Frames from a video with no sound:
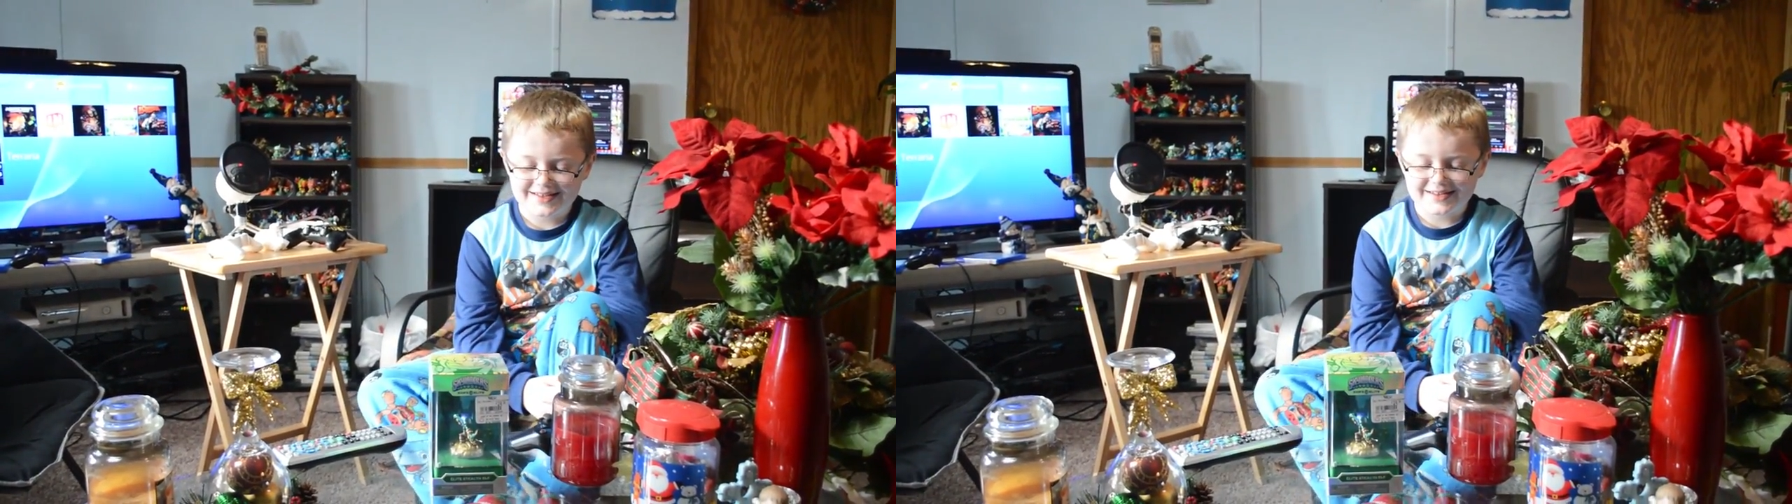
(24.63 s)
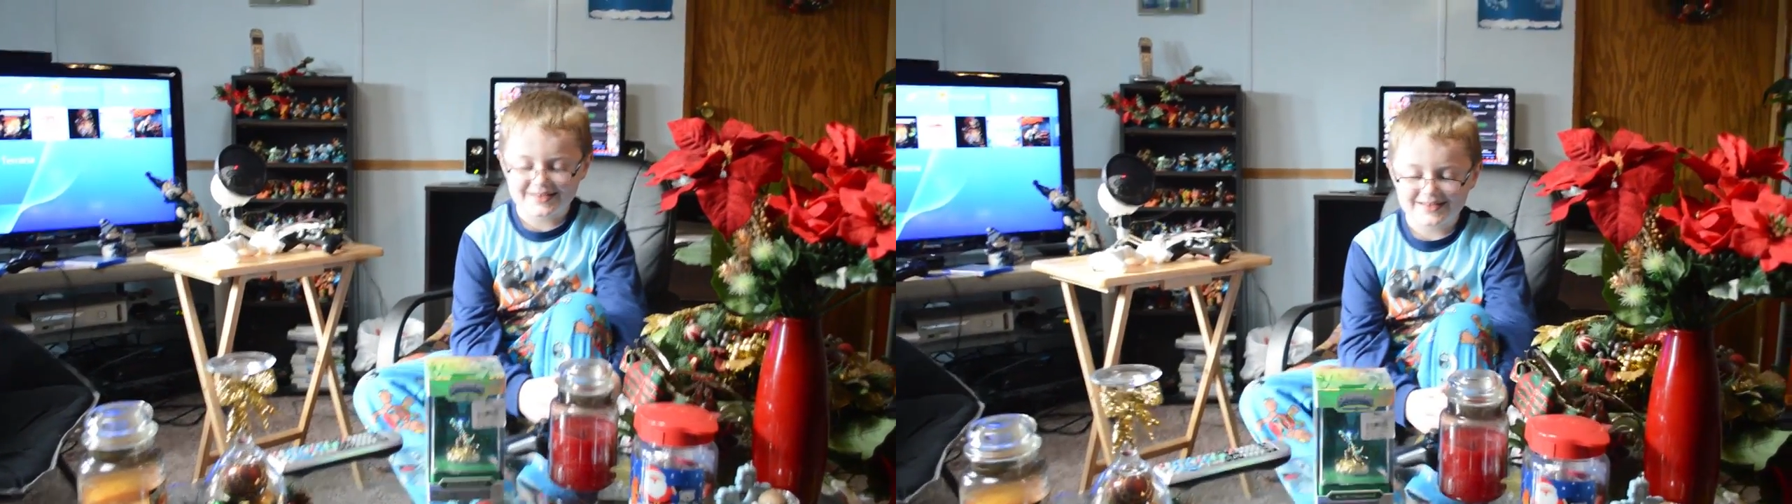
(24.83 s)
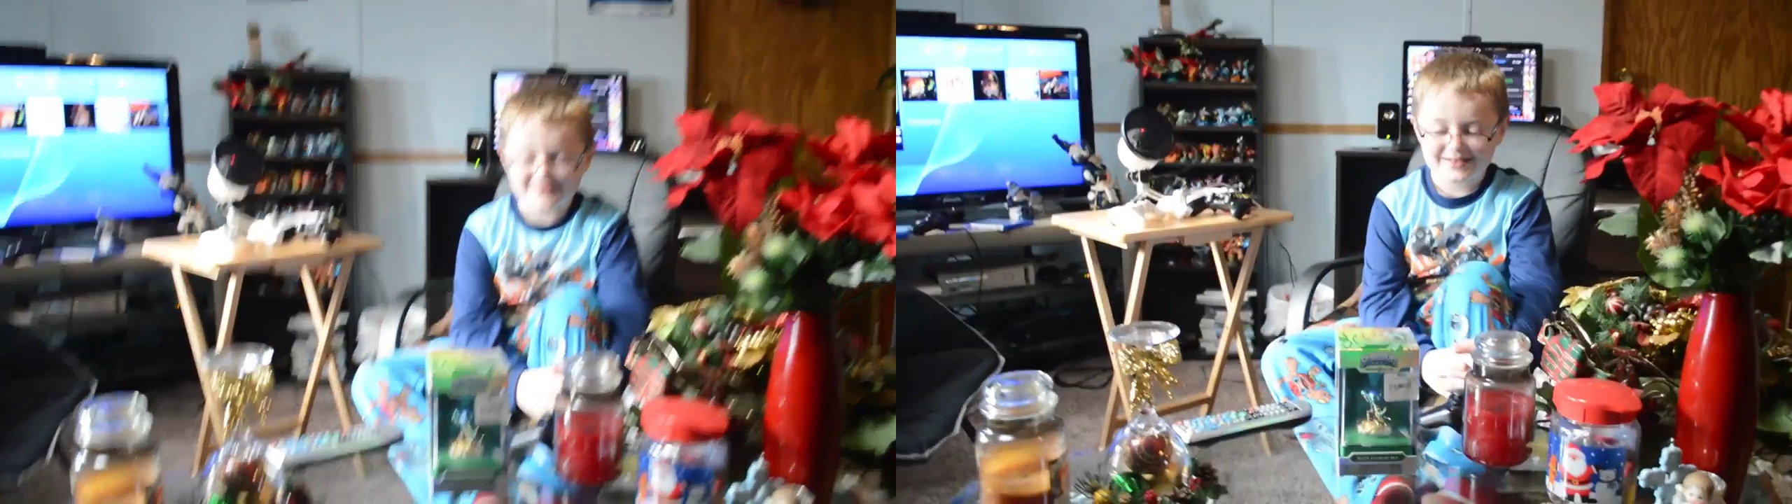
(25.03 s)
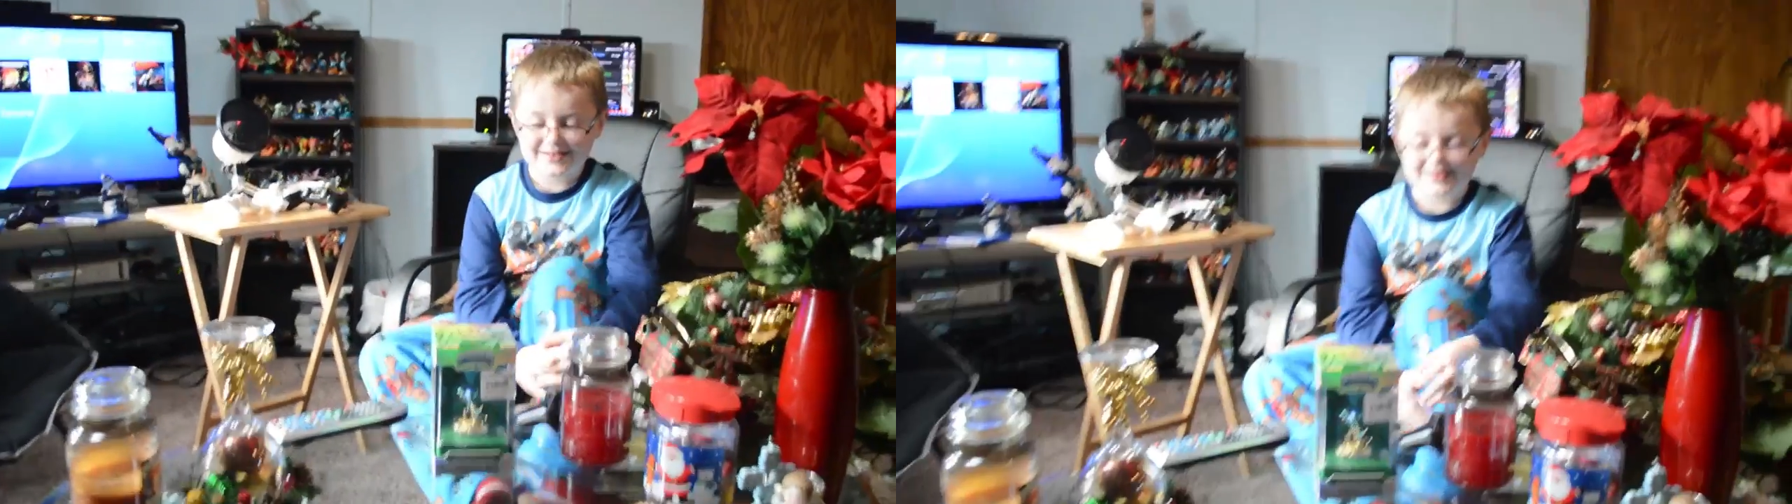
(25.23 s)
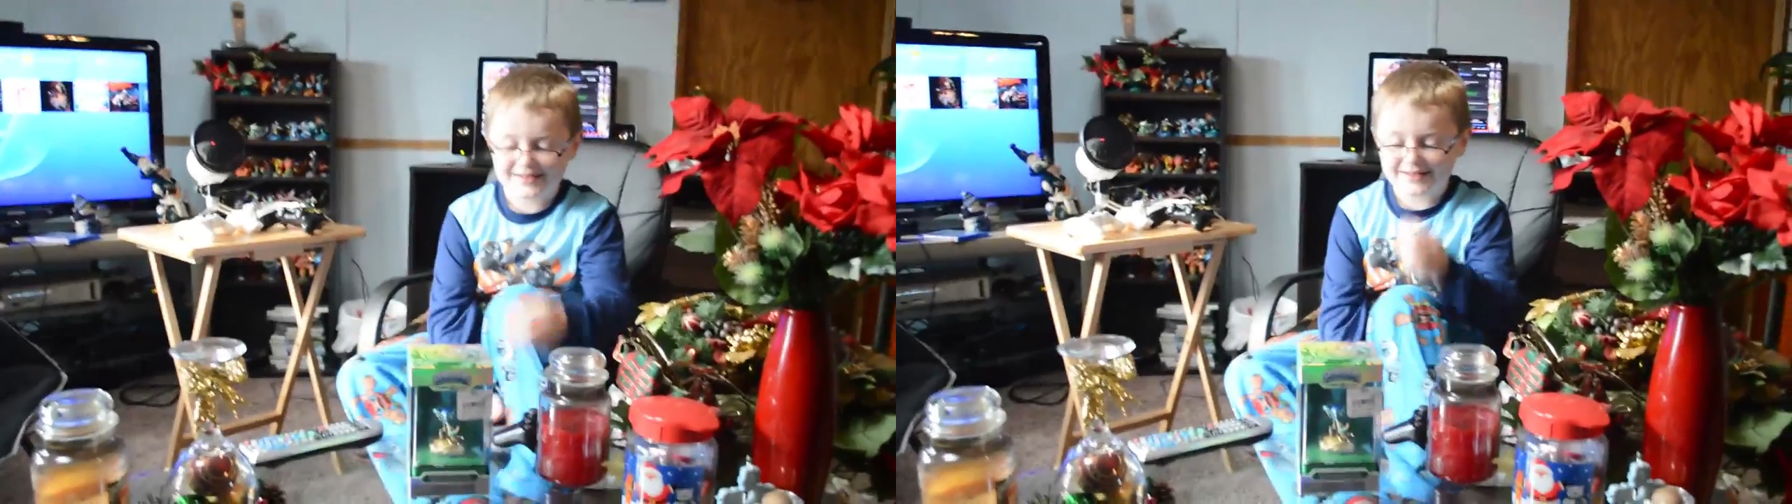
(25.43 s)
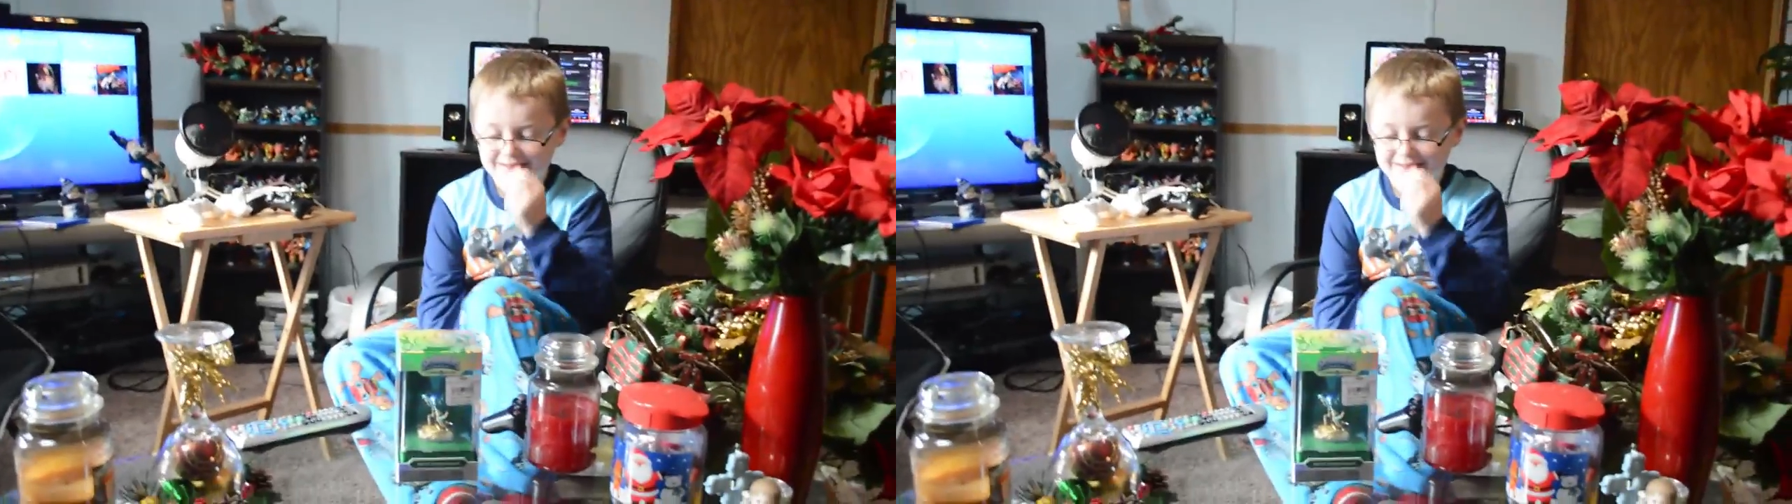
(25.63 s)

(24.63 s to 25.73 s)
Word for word: in pajamas.